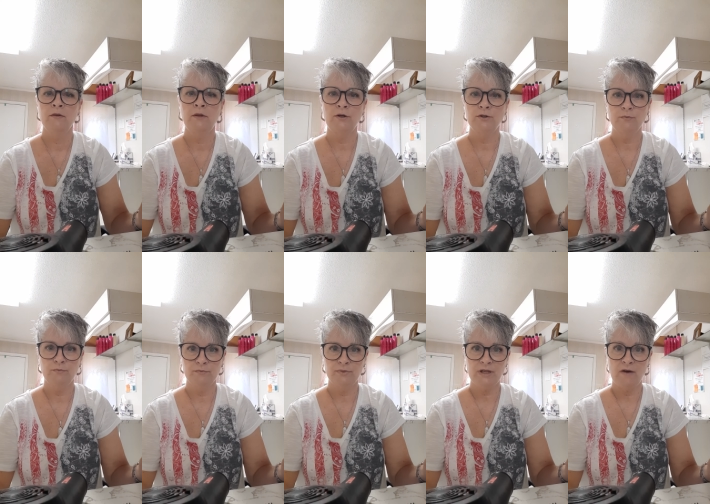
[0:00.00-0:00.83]
there are
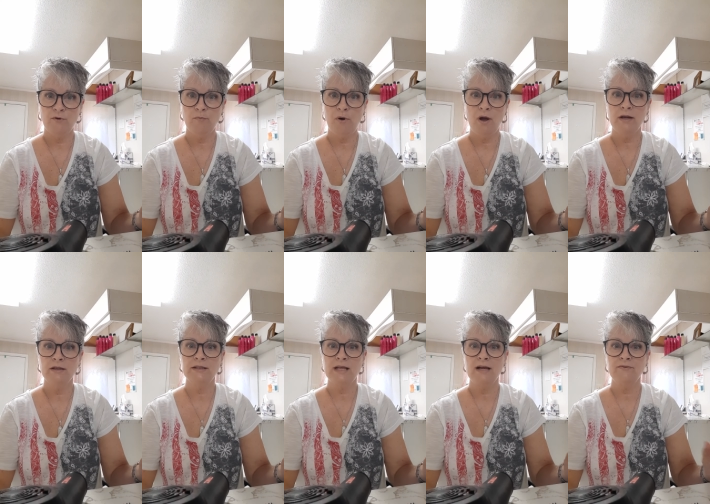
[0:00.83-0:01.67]
several
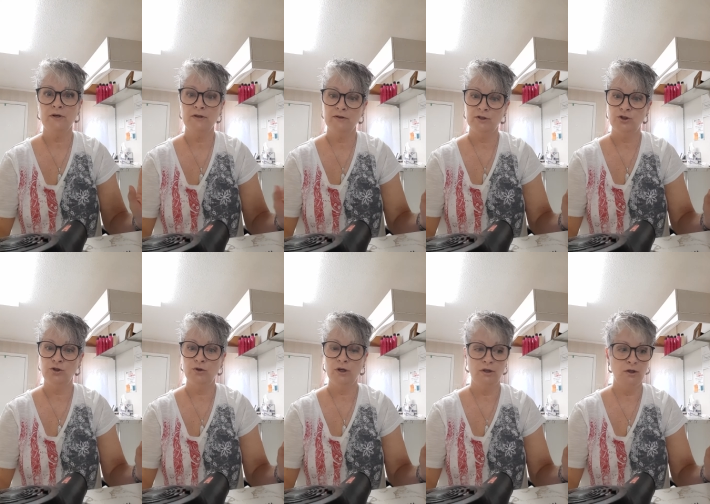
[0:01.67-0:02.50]
products out there that
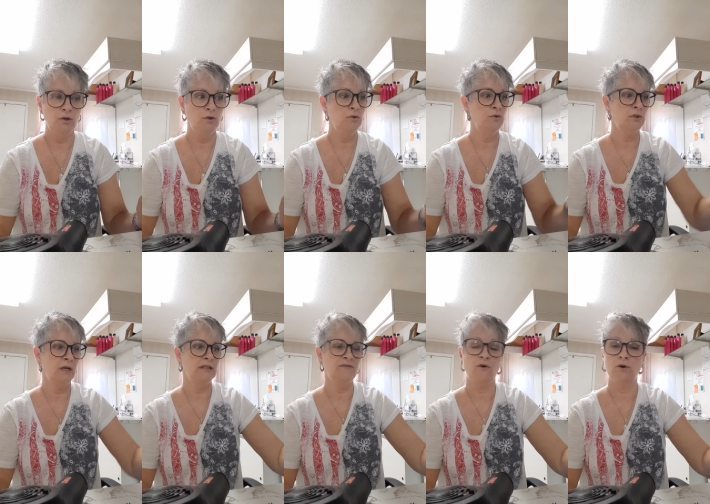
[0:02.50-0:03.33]
you can use
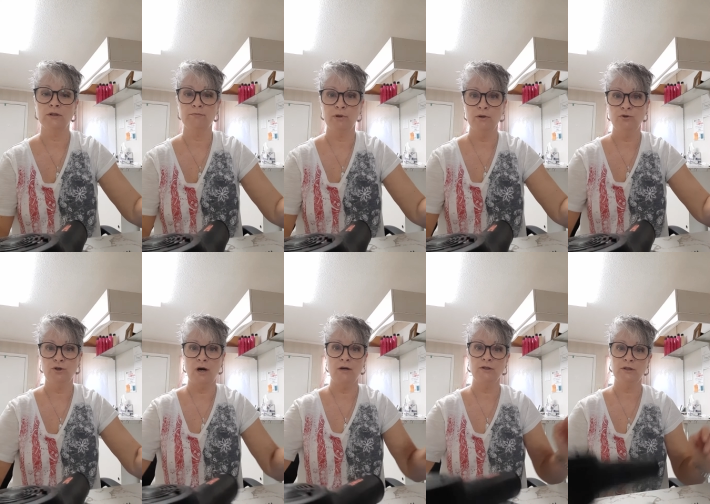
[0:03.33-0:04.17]
as far as blow
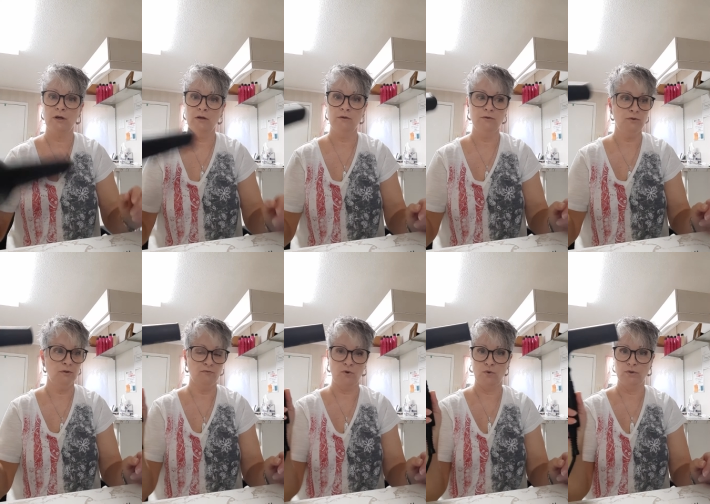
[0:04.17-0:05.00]
dryers goes.
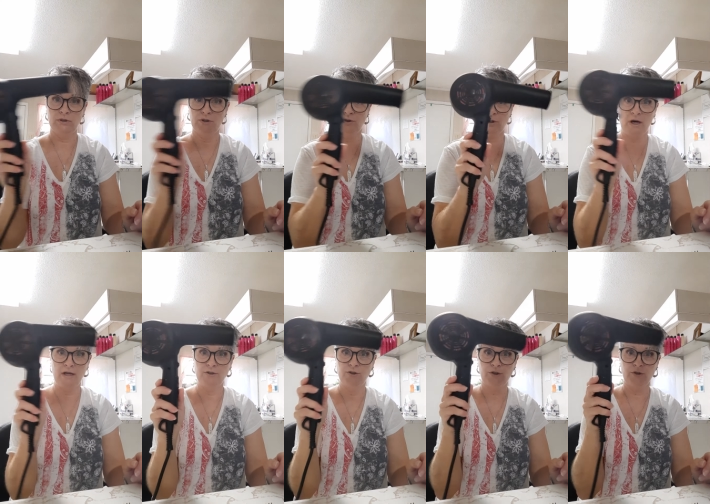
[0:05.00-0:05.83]
Of course, tried
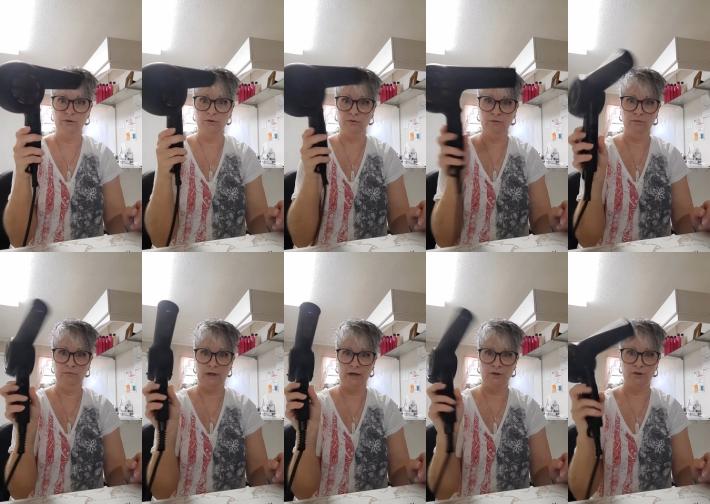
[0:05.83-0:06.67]
and true
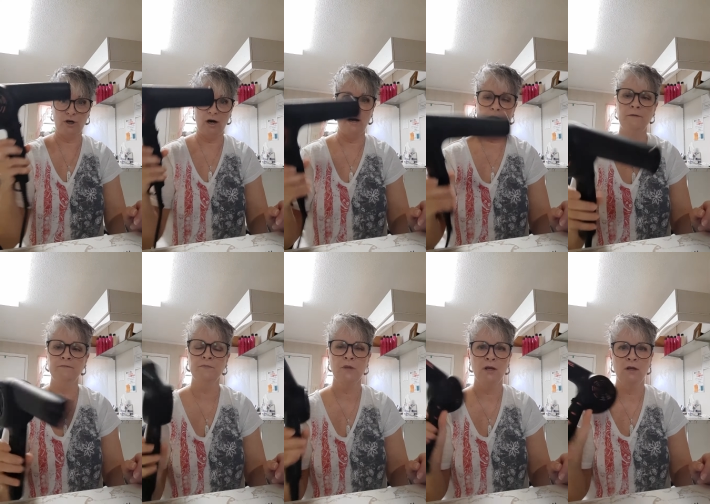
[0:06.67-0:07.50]
hair dryer,
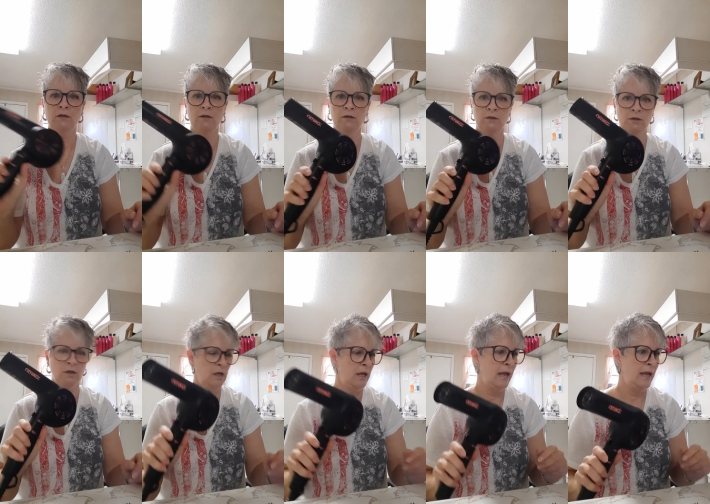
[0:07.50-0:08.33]

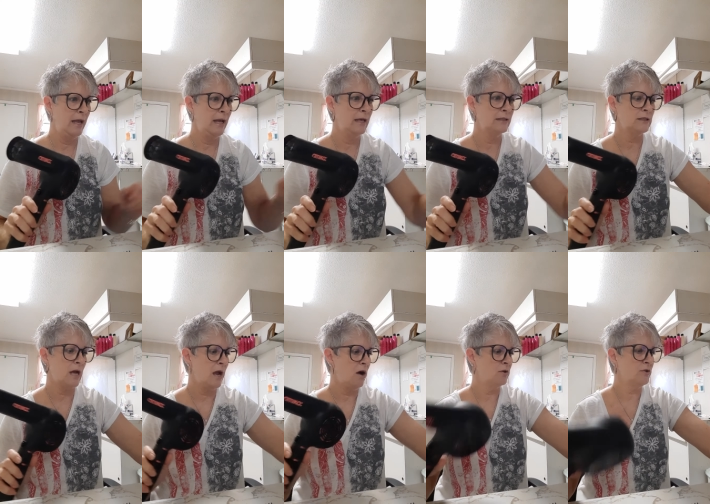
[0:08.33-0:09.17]
and
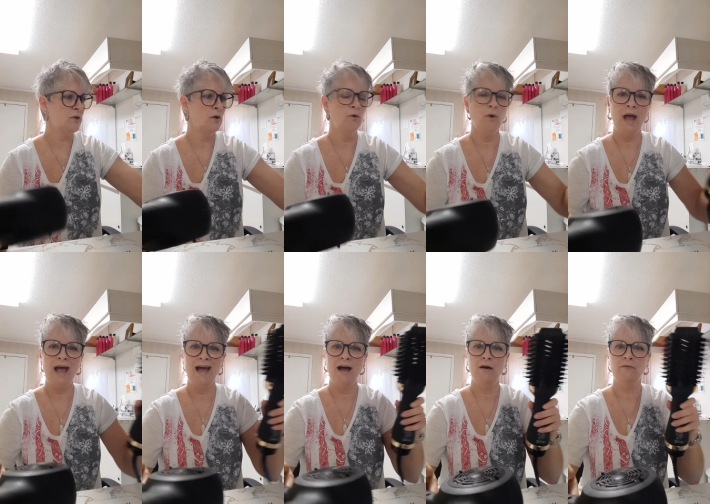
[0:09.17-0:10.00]
I also
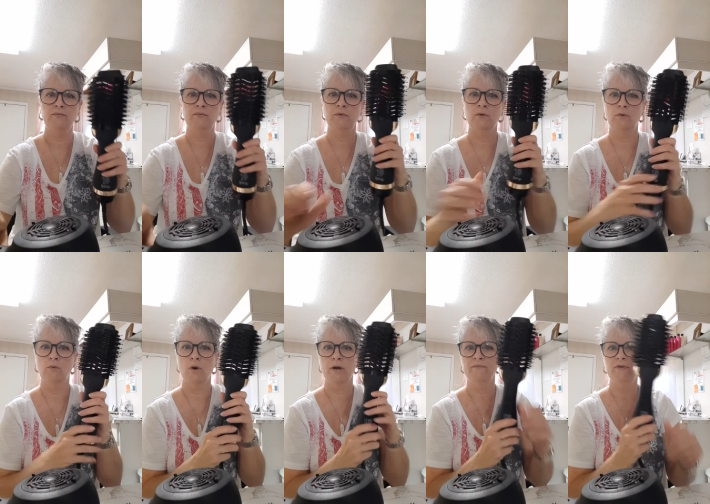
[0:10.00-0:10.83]
have
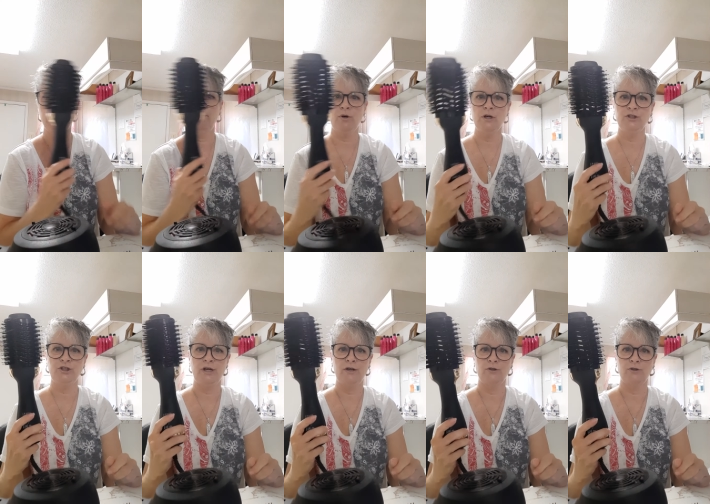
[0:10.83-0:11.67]
one of the brush
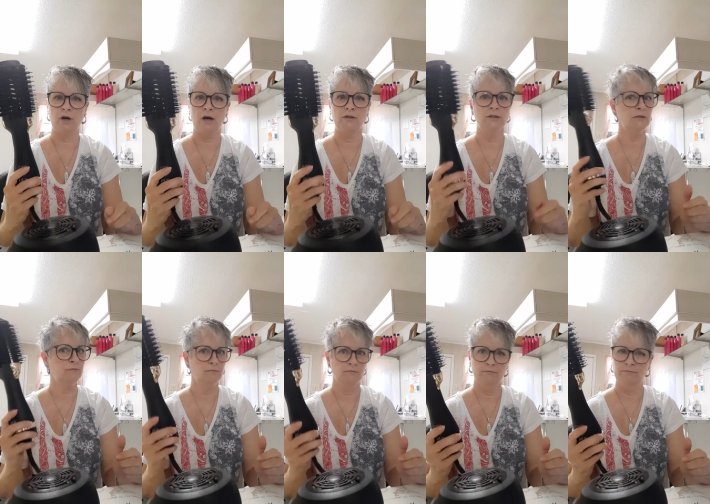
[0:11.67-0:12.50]
hair dryers.
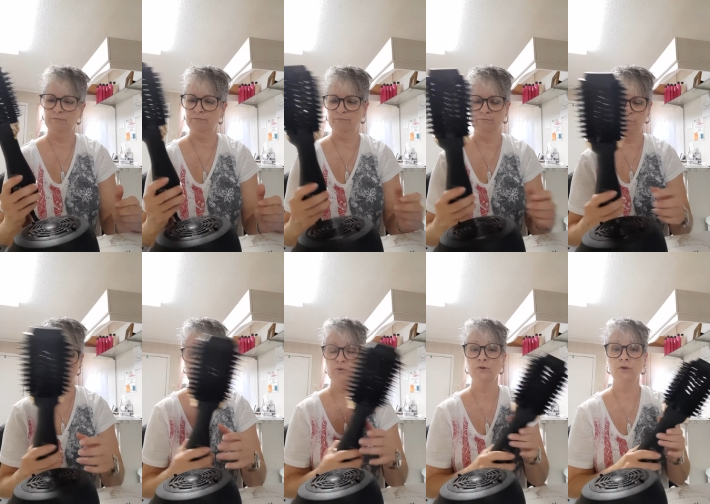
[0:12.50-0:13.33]

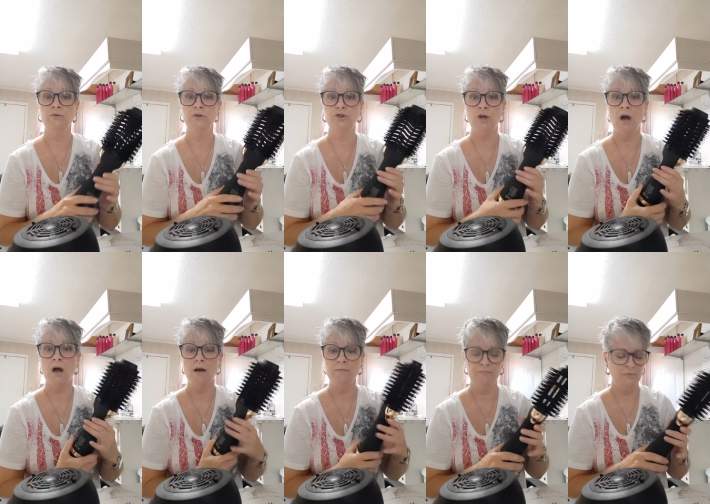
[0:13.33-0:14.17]
Both will do the
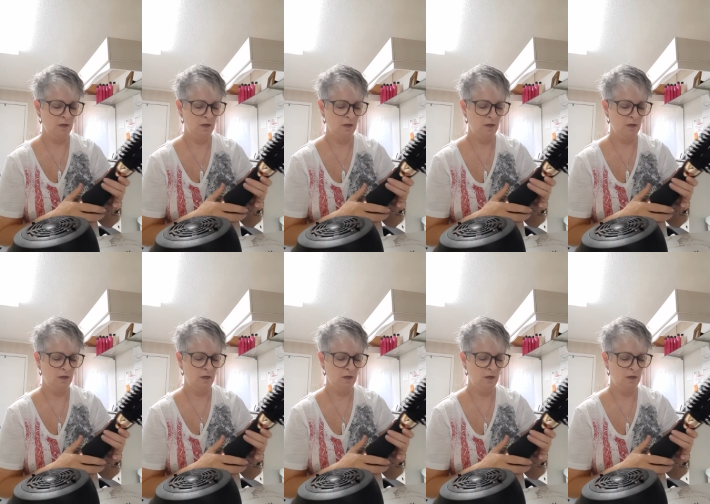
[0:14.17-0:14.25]
job.